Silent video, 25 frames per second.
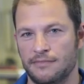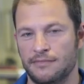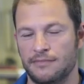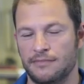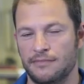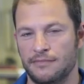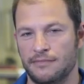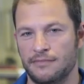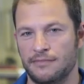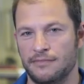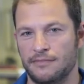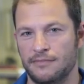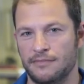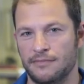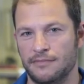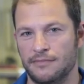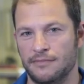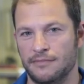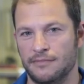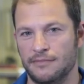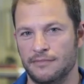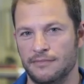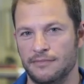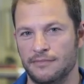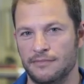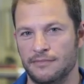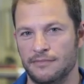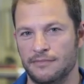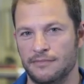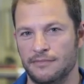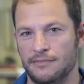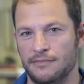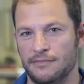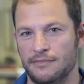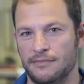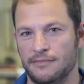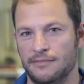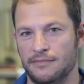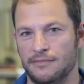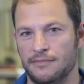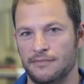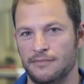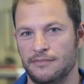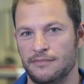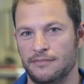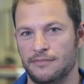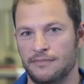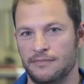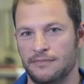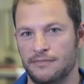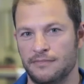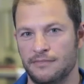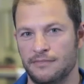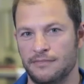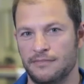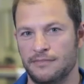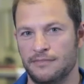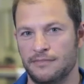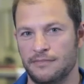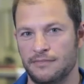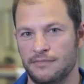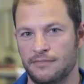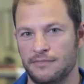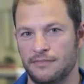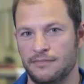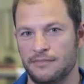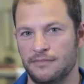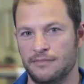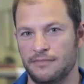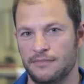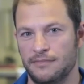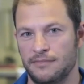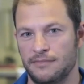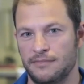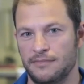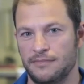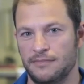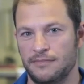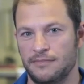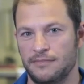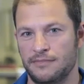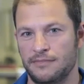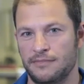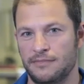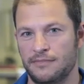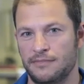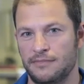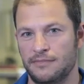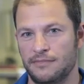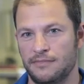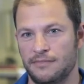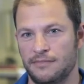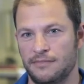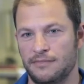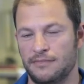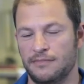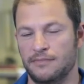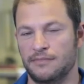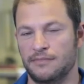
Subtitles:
The person shown says nothing.